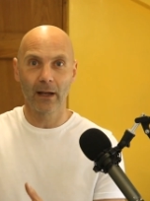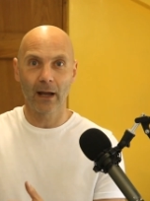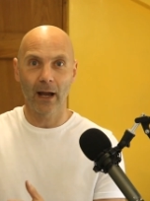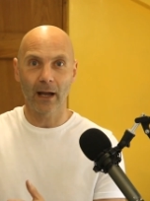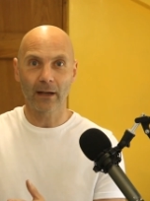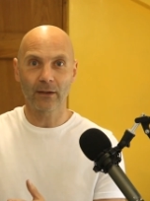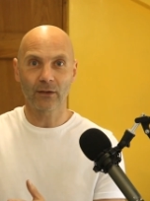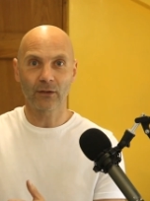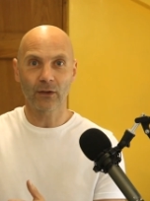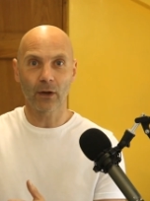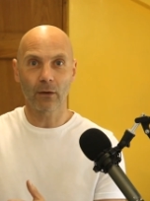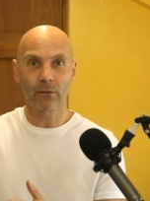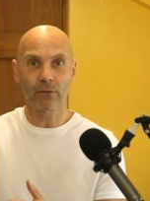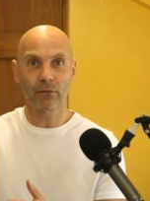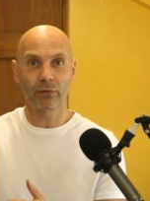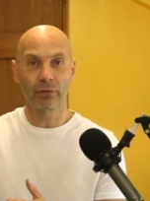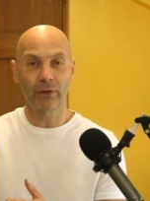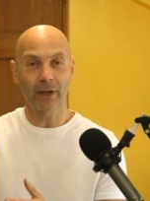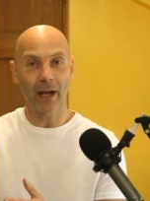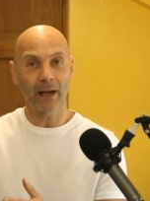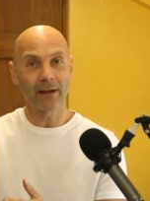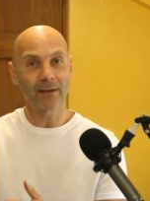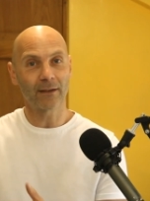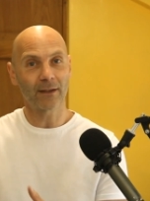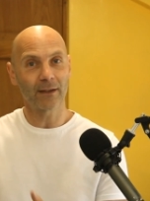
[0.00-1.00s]
and so
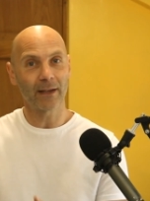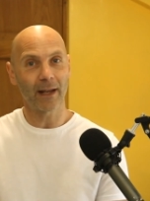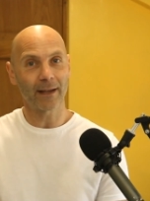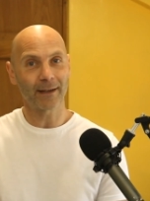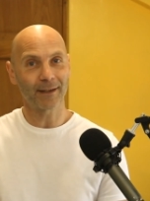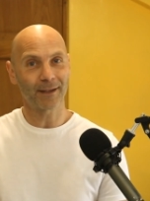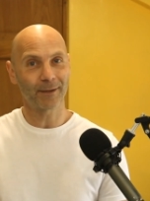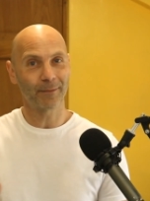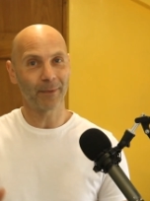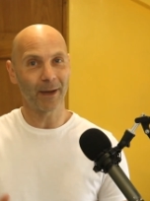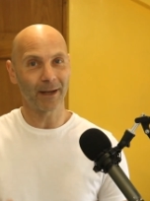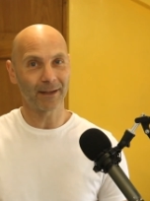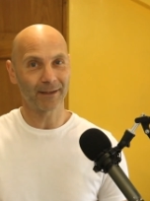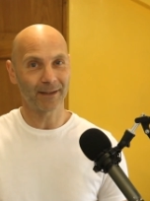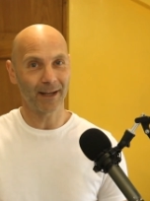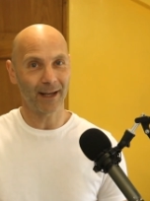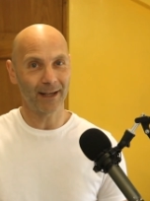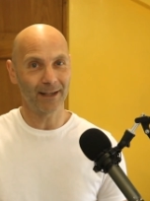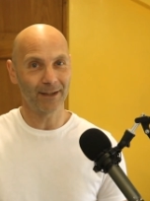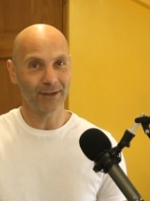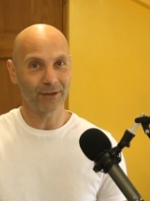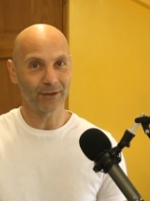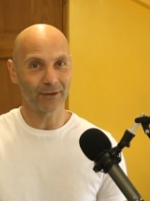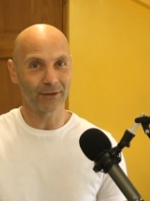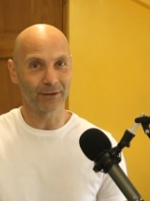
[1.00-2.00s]
creates an
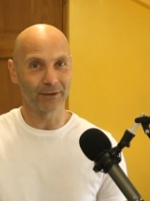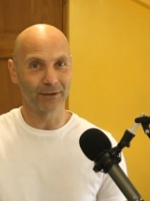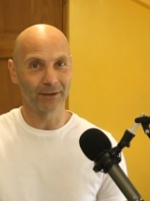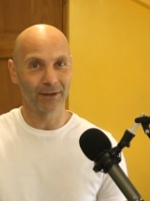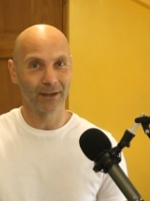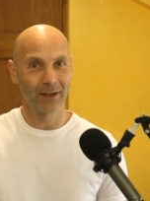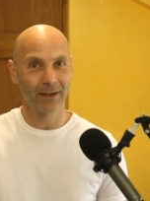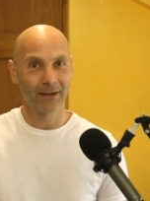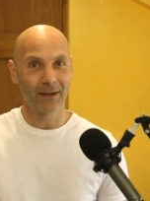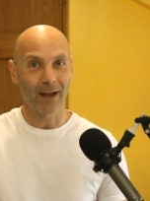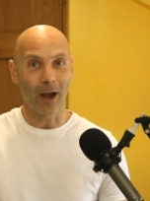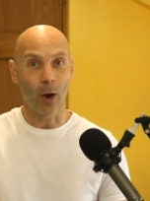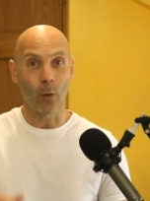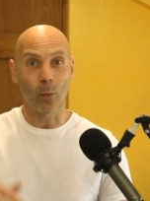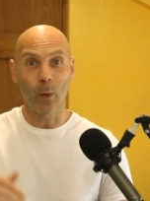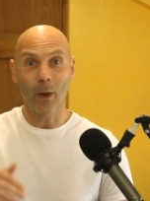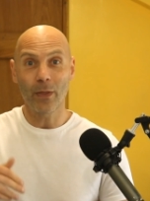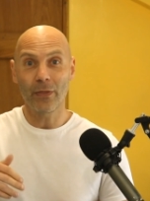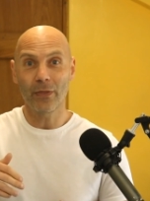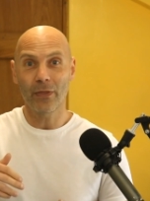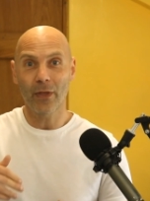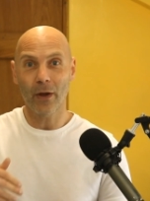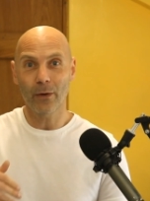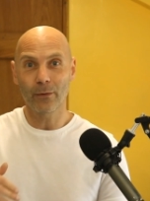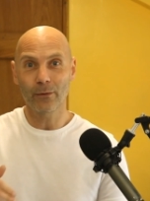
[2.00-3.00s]
expectation. And
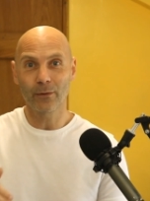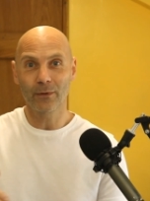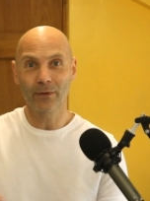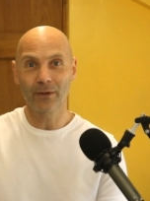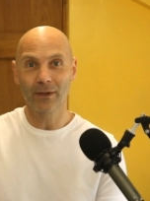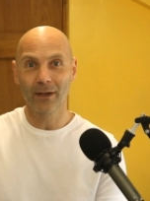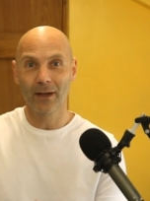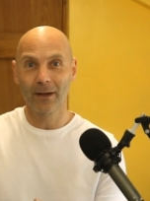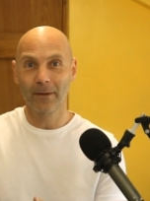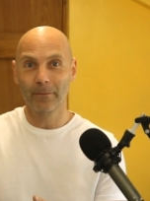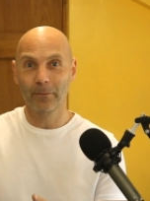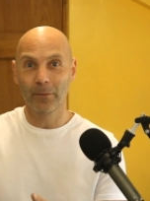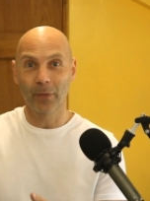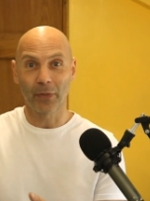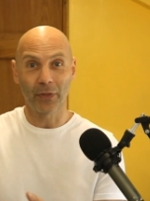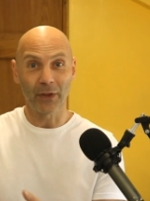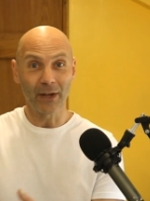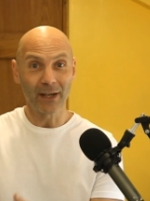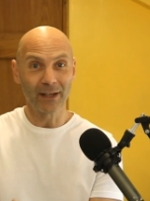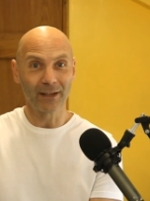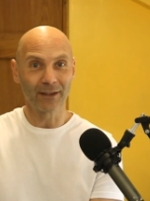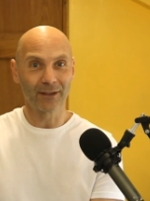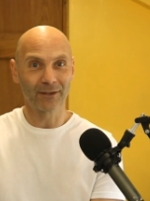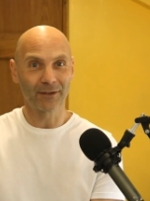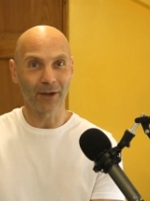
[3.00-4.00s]
when those
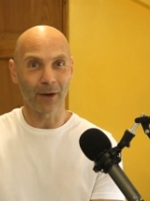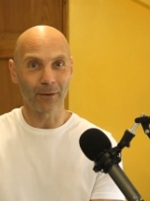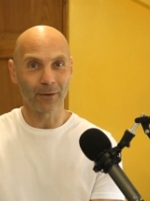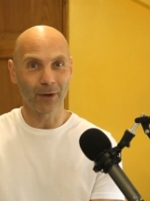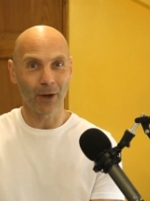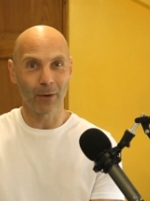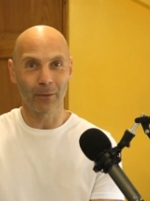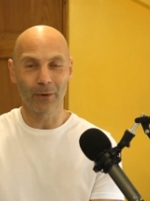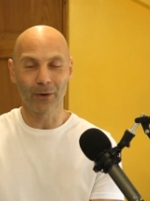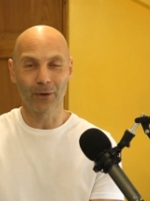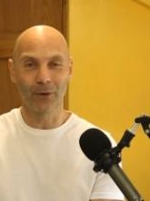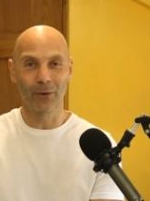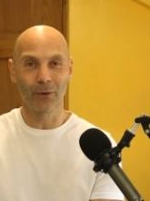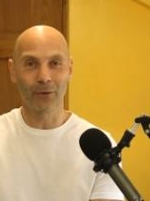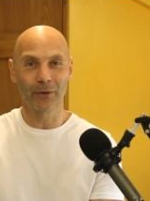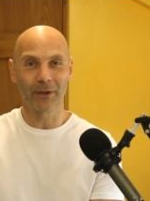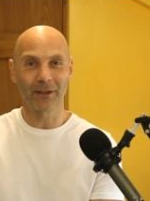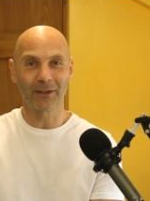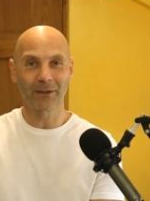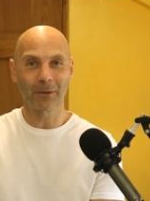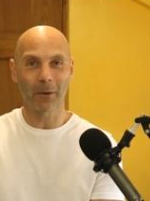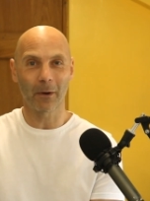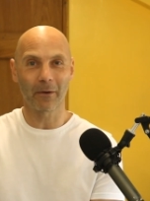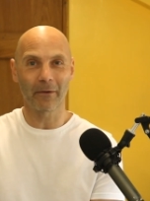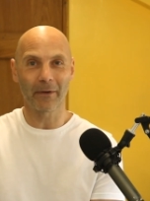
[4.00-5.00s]
things don't go
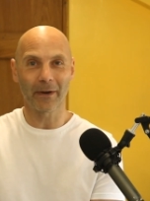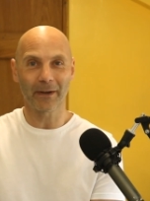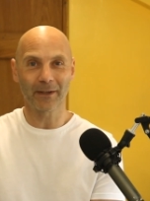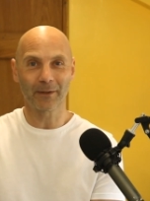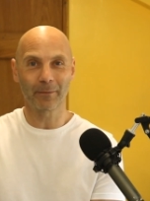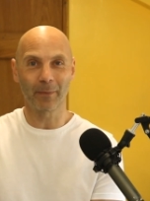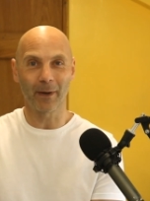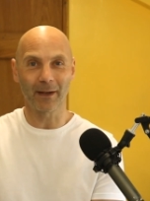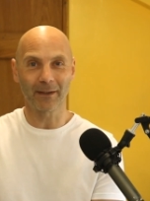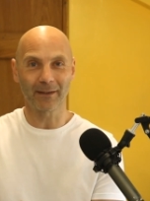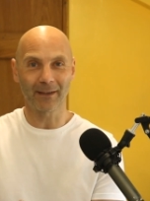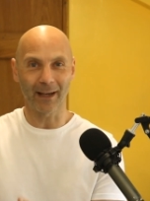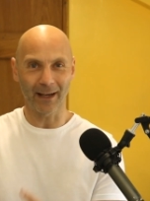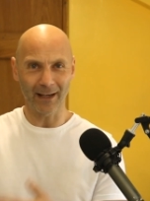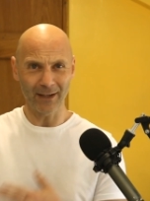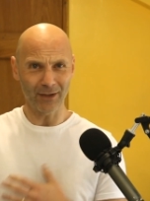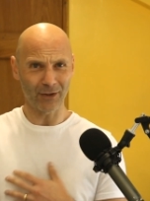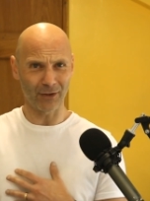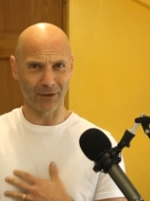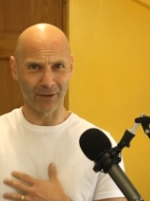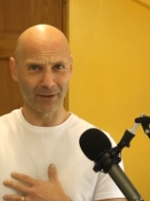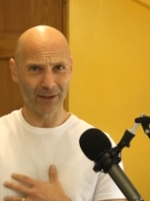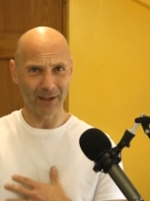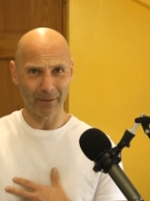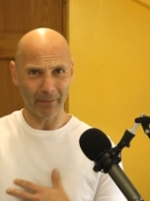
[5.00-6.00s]
according to our
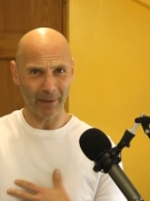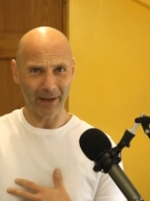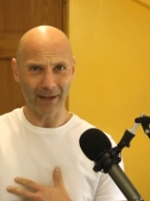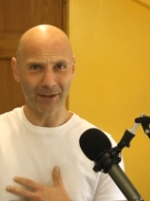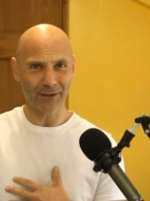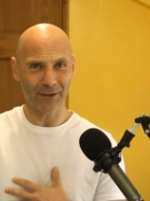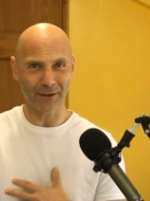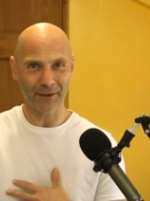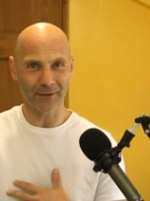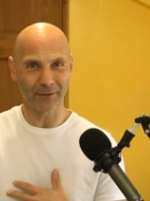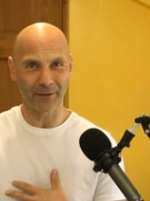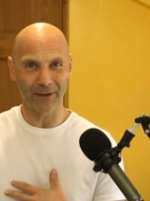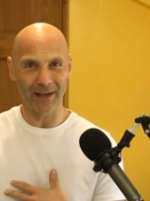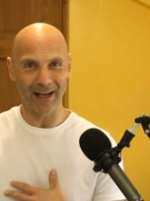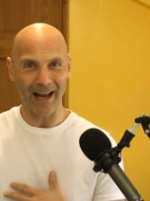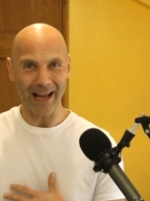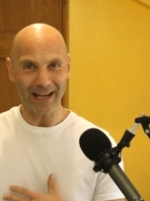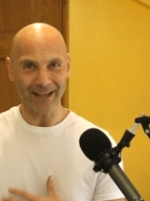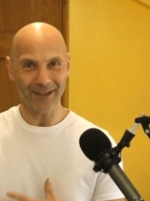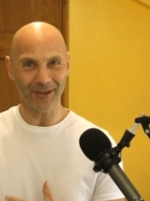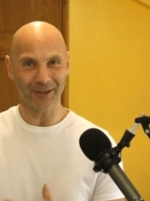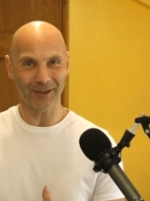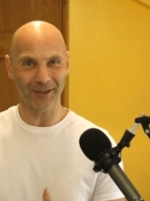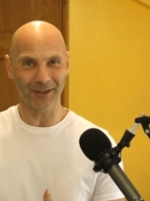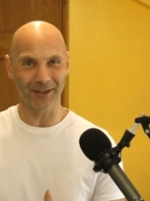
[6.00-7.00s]
expectations, it makes us feel
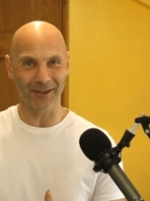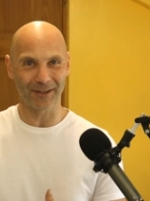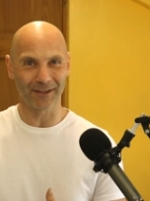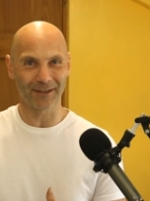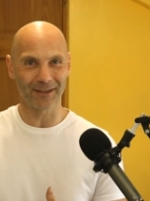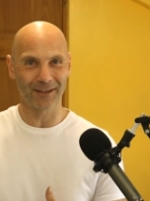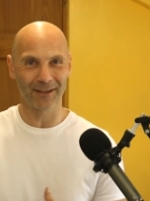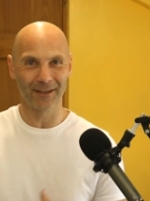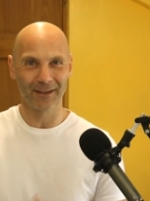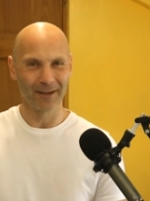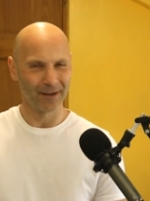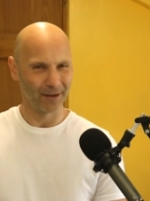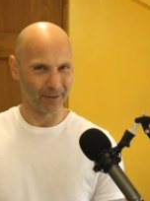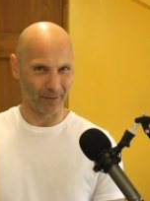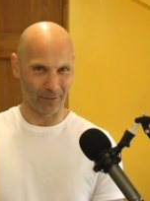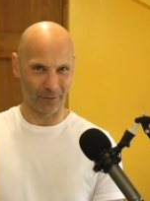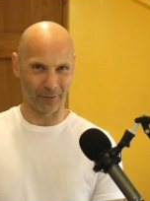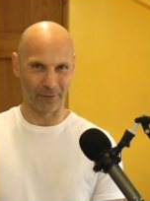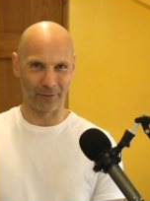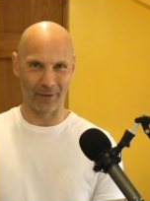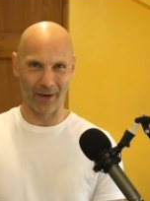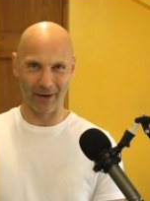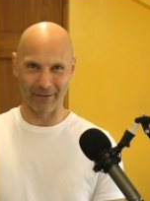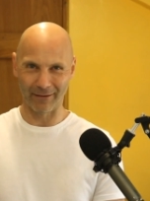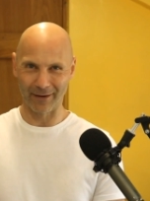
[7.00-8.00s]
anxious. It's
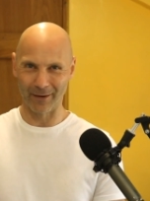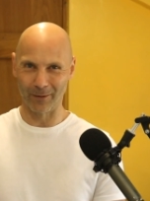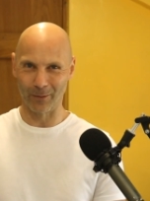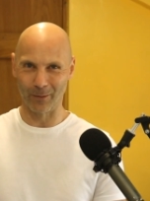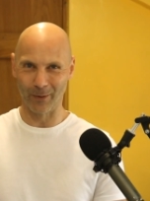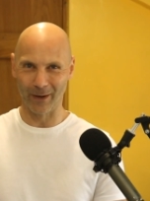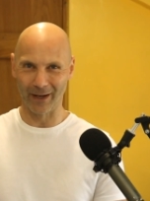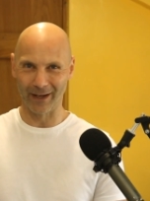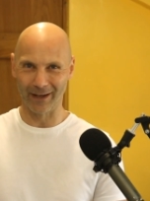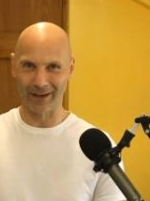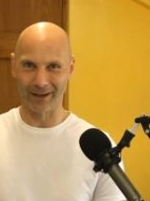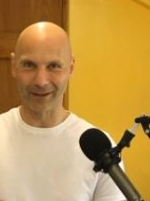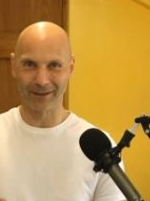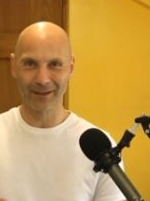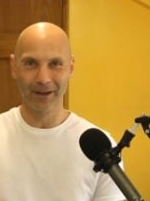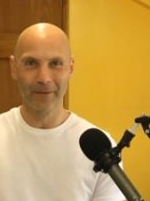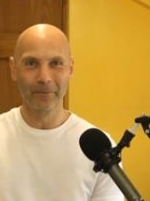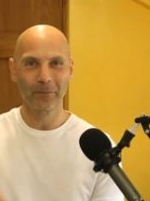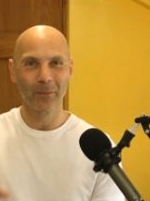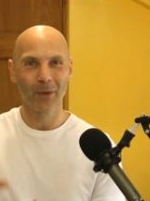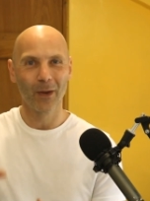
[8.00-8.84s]
very weird.